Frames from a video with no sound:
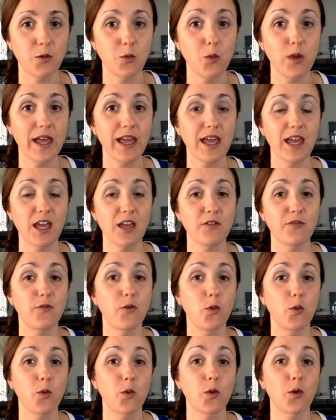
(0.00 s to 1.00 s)
way
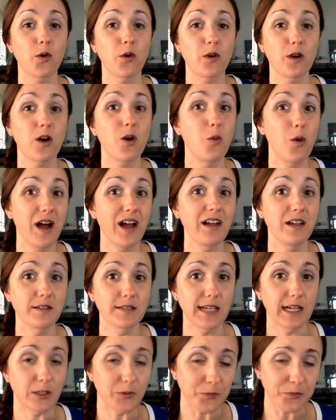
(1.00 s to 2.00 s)
for a while
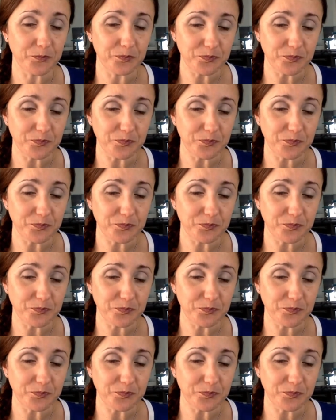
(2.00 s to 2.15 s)
now.